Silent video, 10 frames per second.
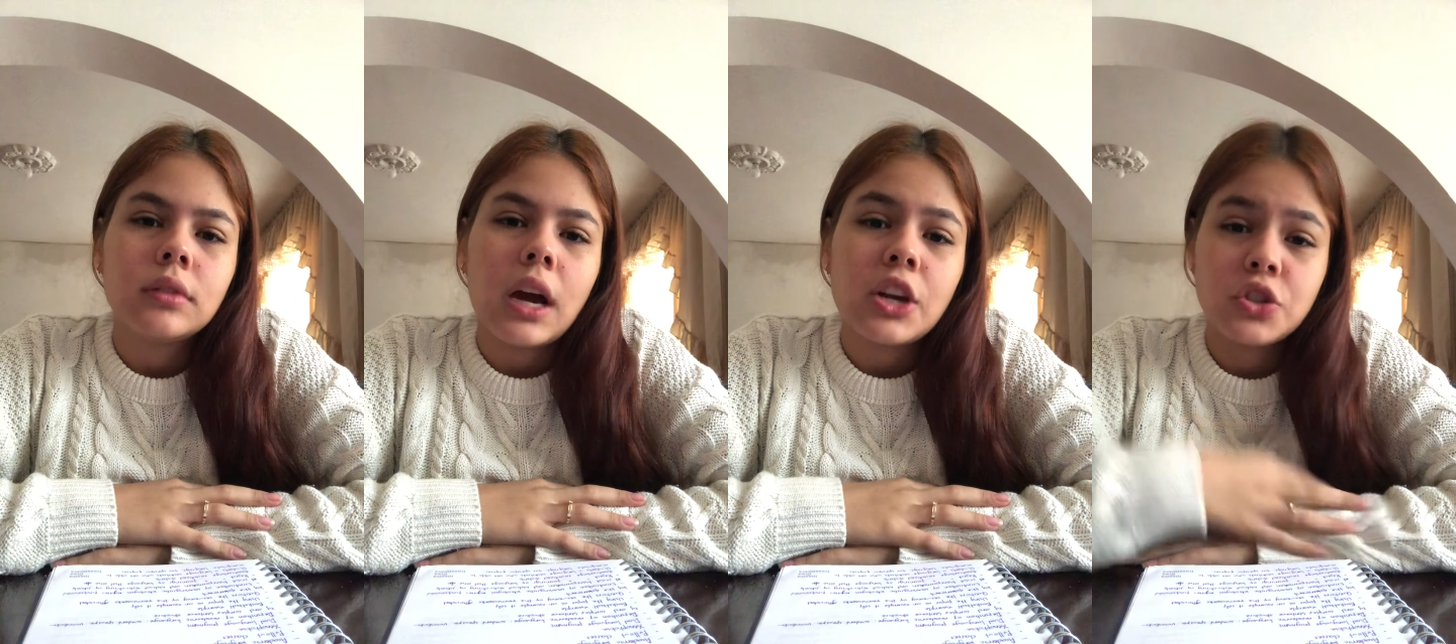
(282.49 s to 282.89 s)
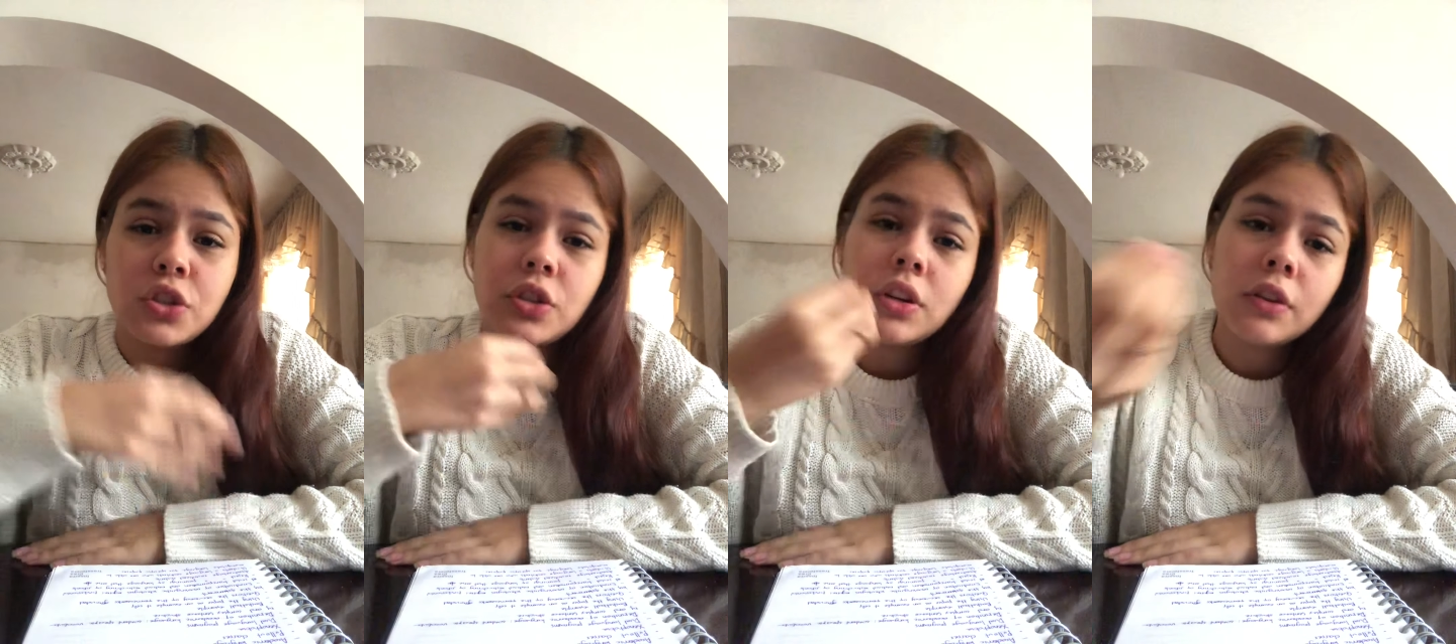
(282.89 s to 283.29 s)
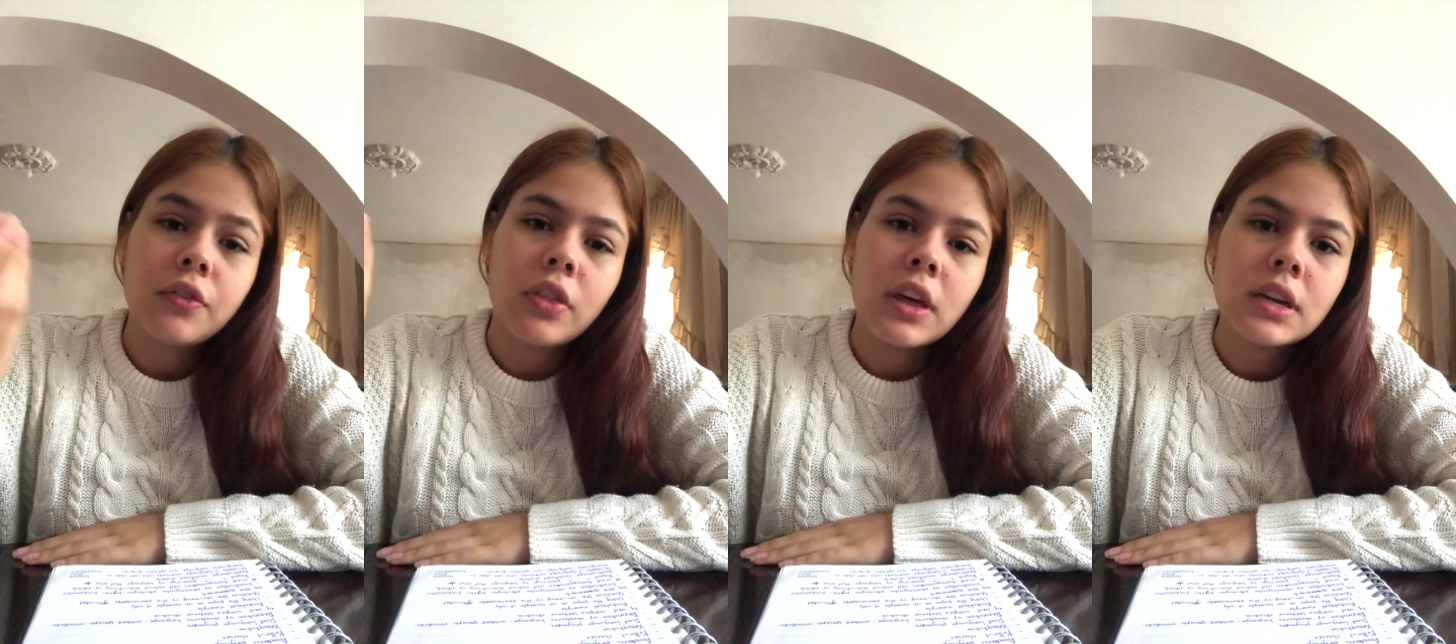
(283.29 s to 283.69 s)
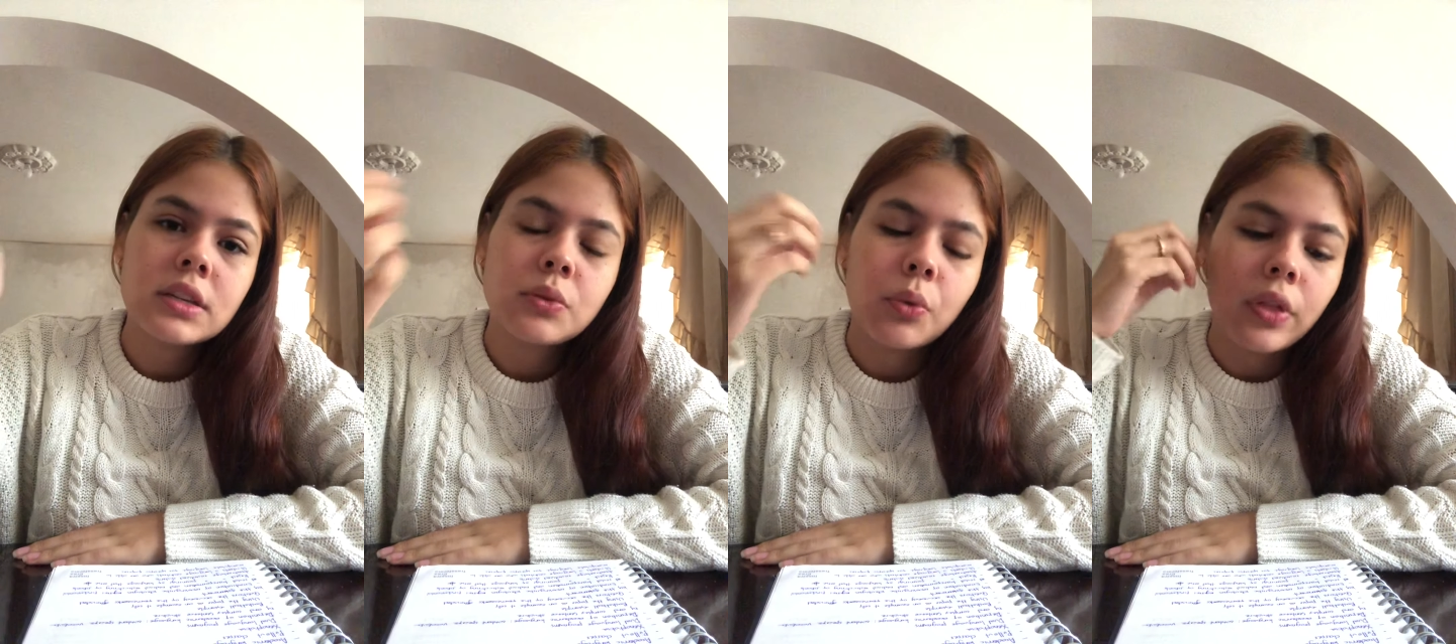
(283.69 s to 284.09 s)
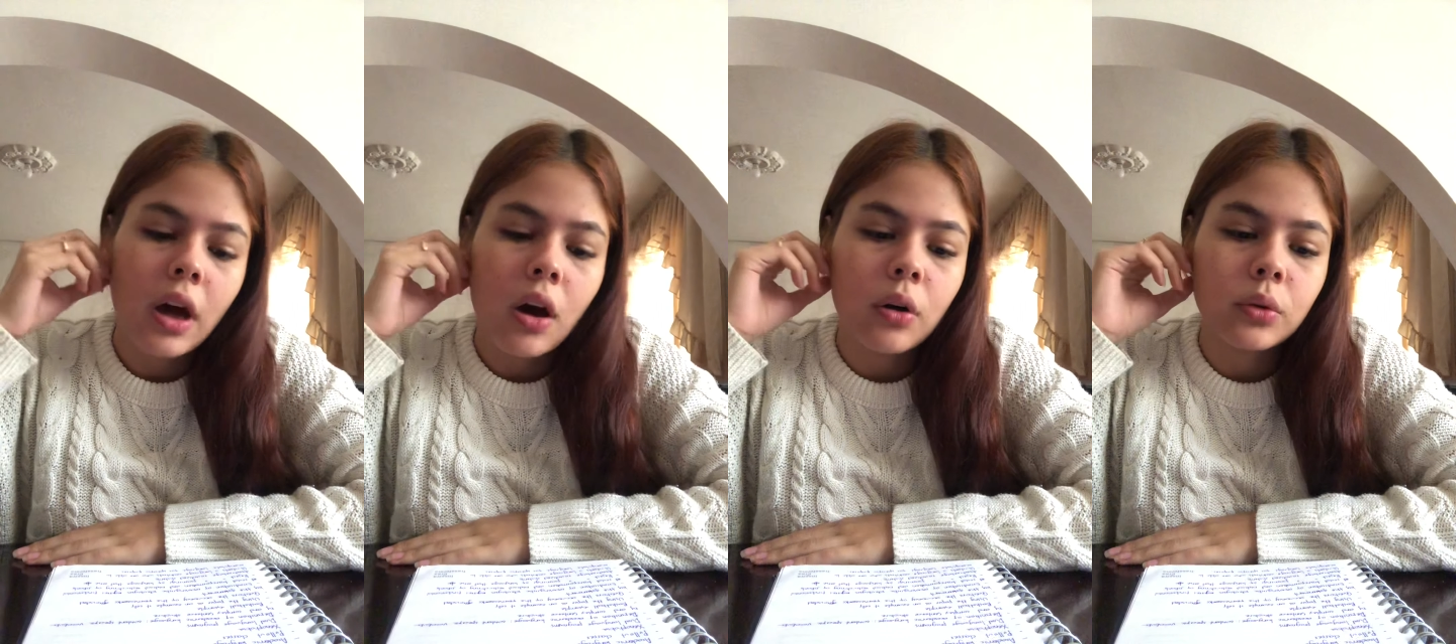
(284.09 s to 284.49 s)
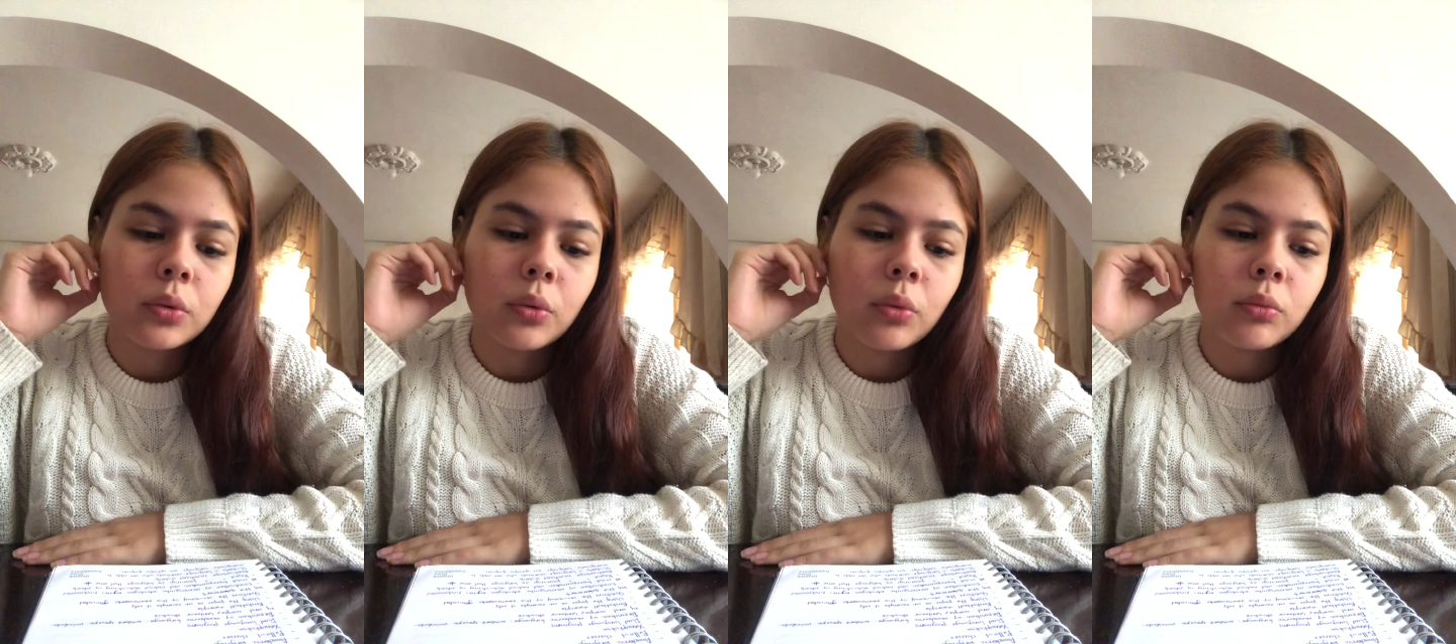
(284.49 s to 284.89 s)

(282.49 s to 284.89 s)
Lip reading: achieve this without